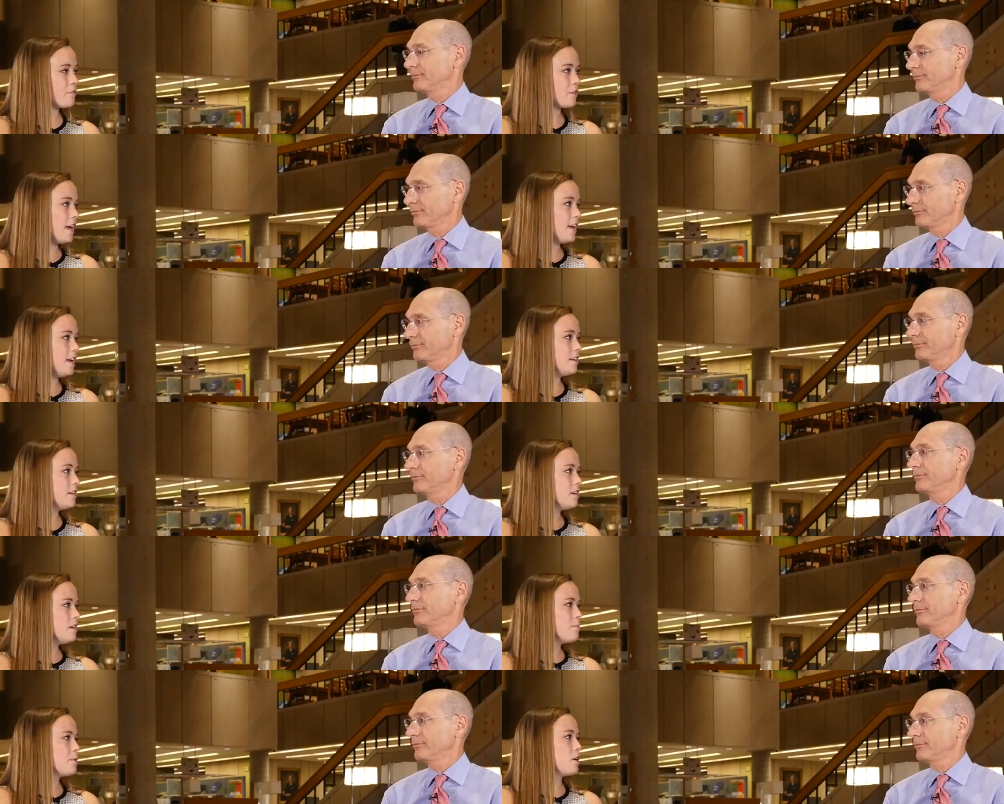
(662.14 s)
Speaker 1: for aid,
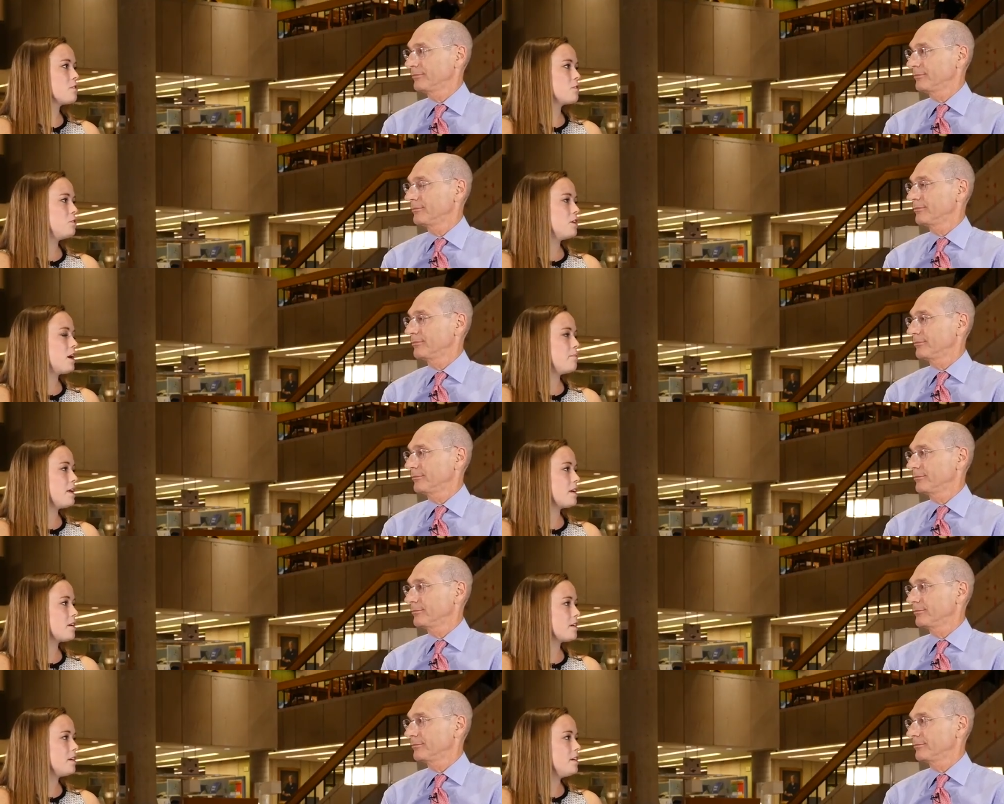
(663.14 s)
but also do not
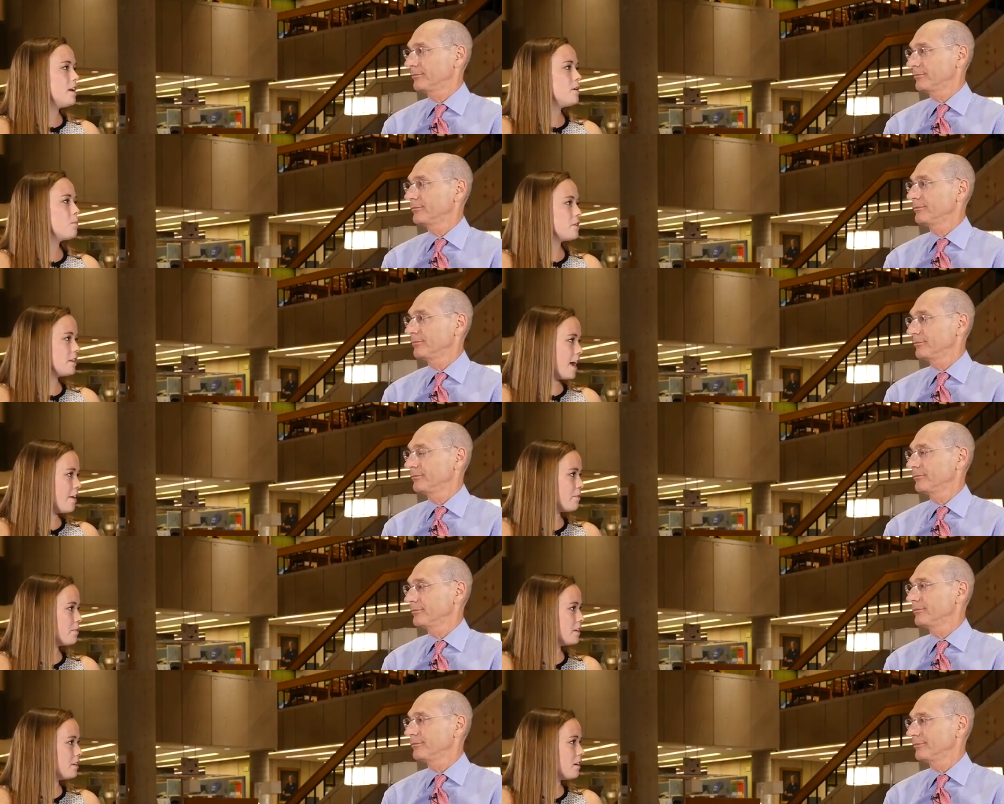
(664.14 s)
make more than half a
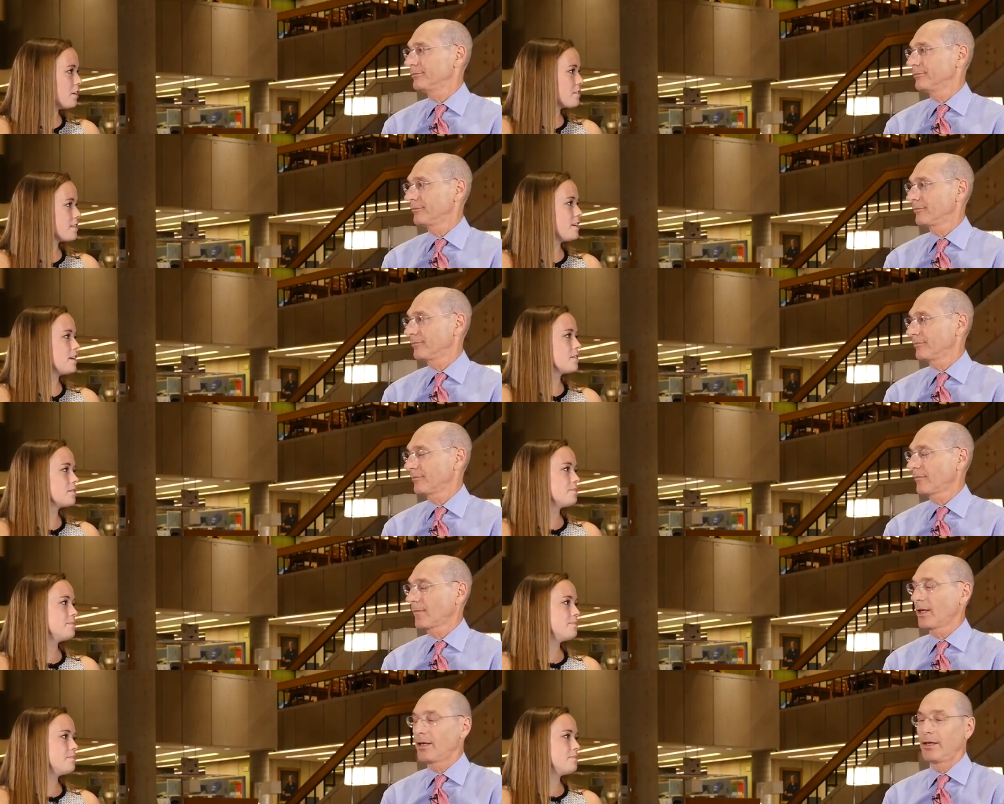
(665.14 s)
million dollars a year.
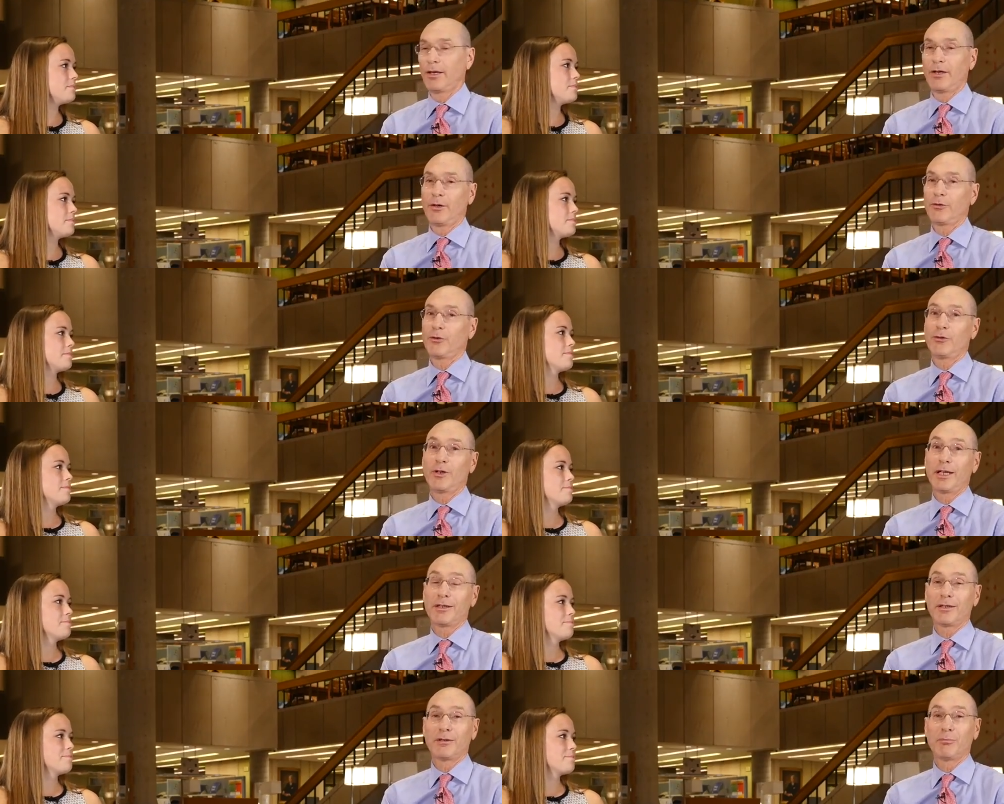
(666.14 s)
Speaker 2: Well, Susan,
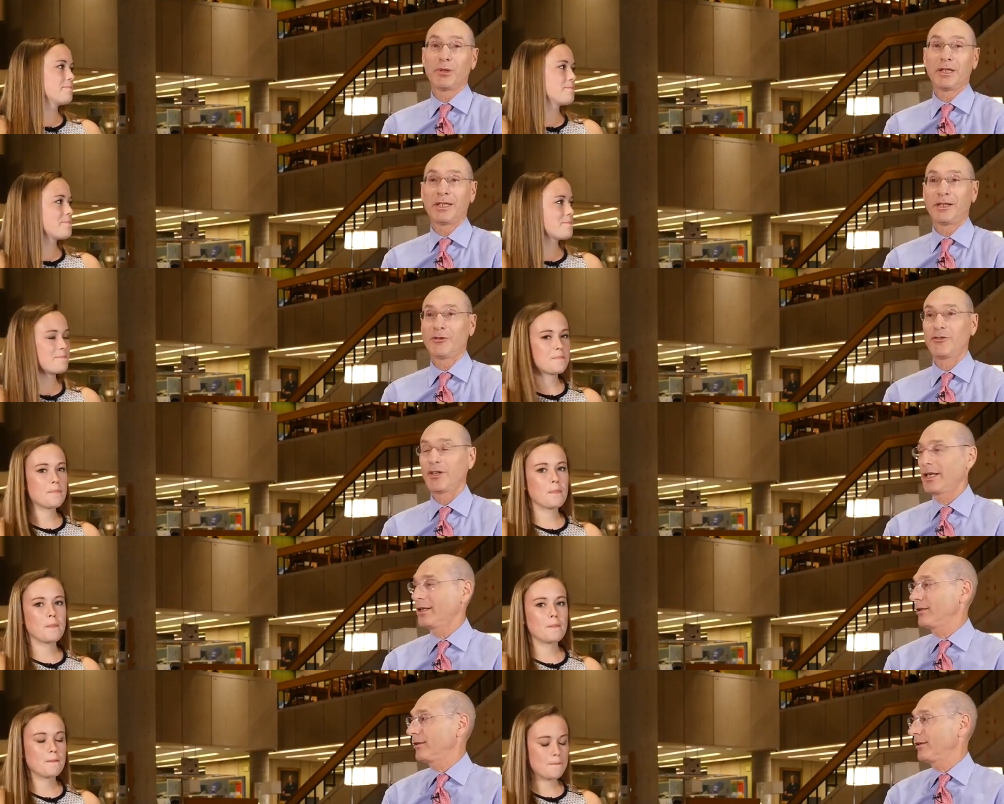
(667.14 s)
I completely
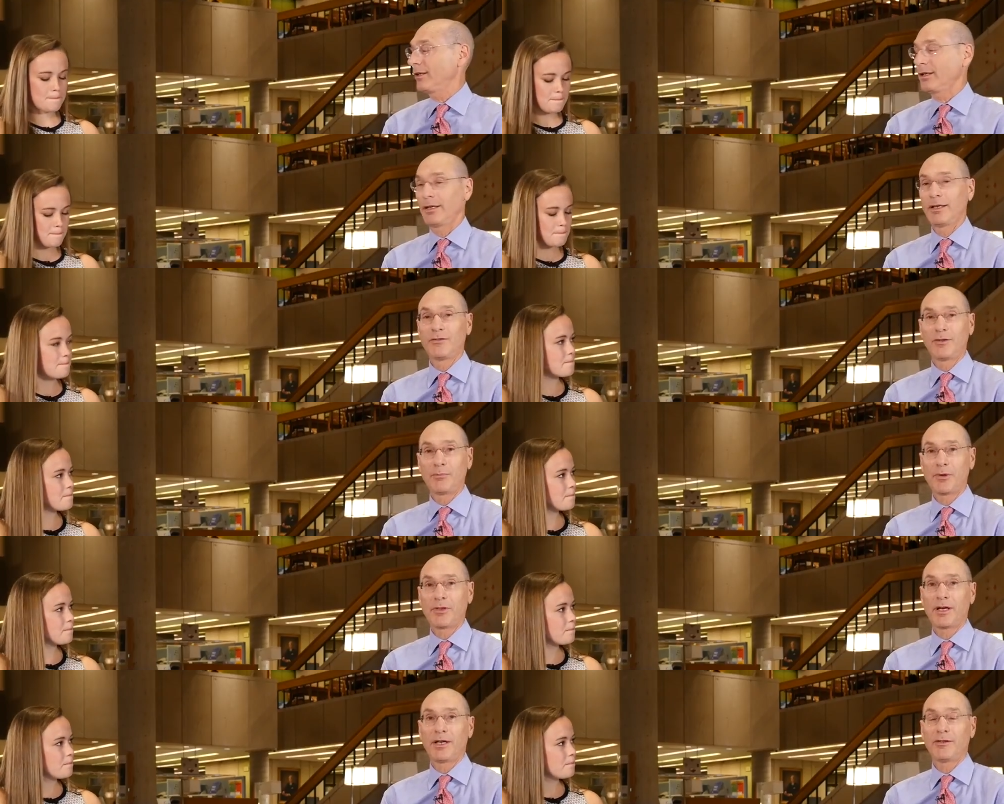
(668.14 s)
understand uh, and
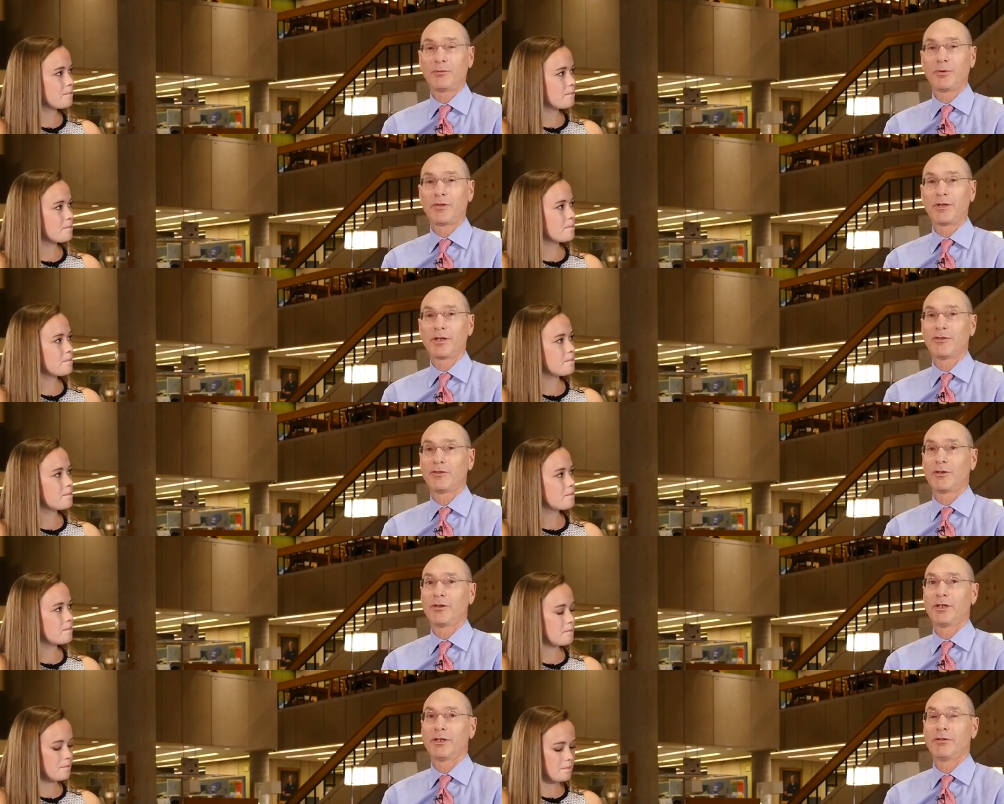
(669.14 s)
sympathize with the
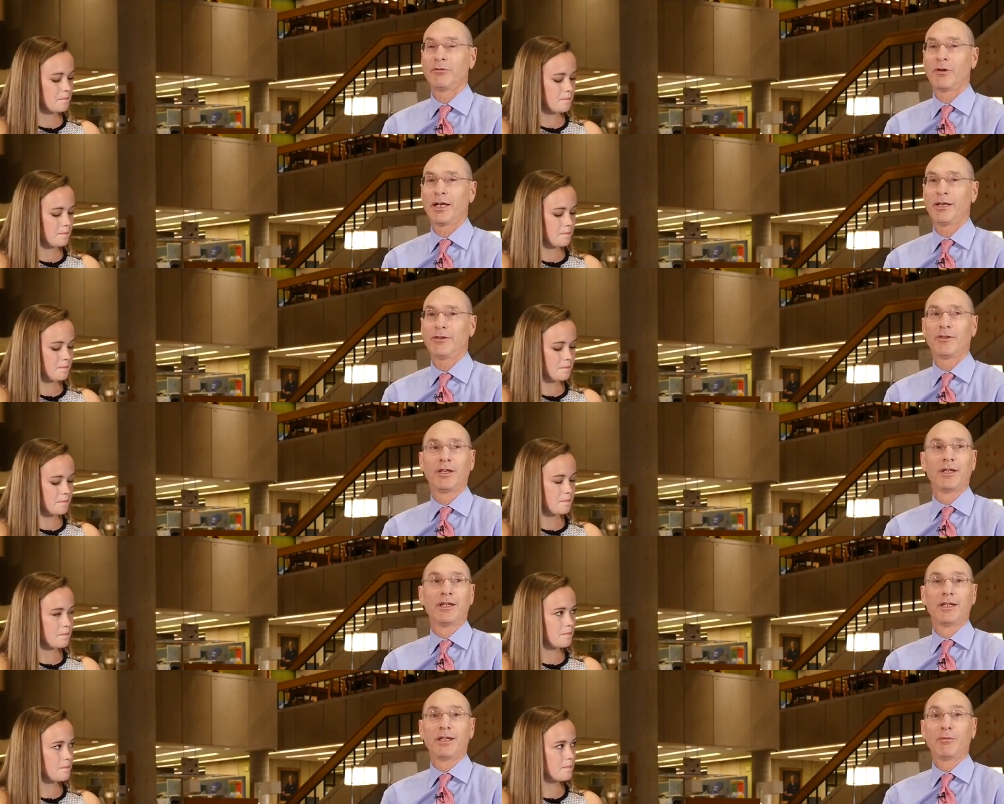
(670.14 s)
concern that you've raised. It
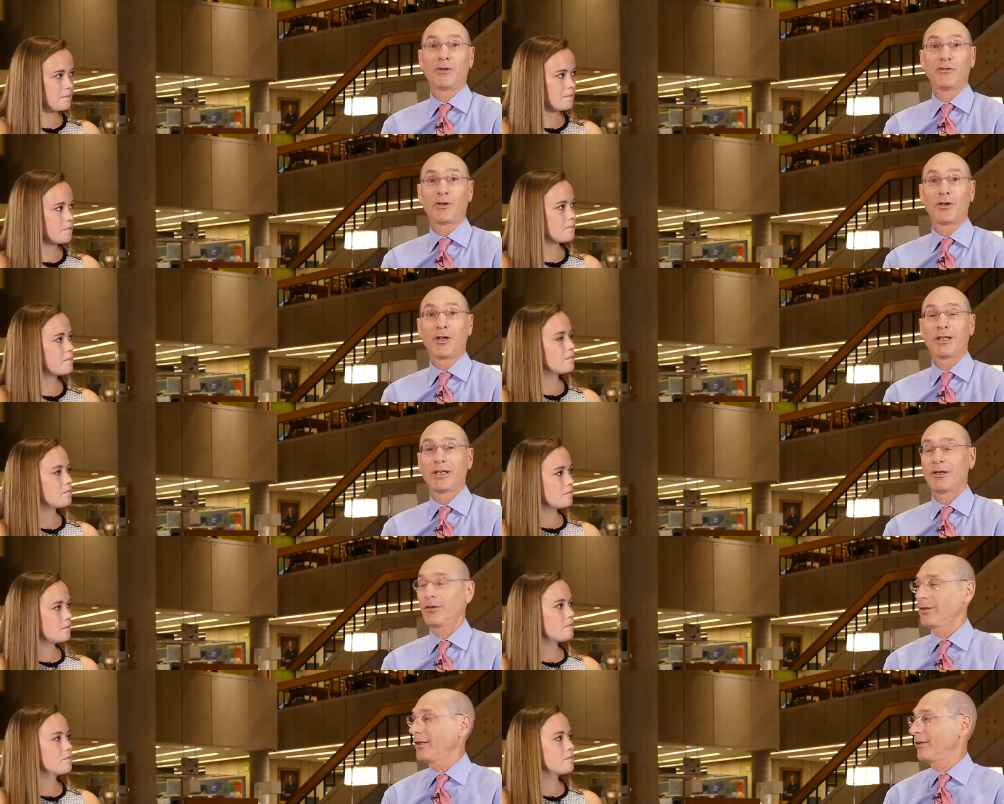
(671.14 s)
wasn't so long
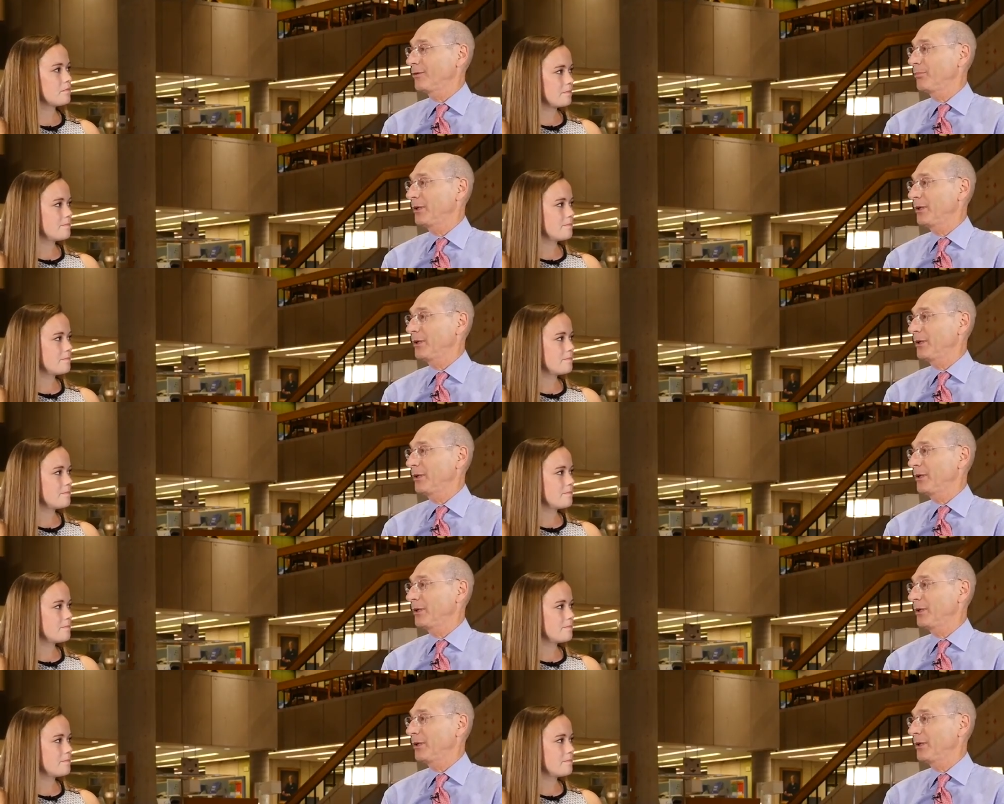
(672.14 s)
ago that as a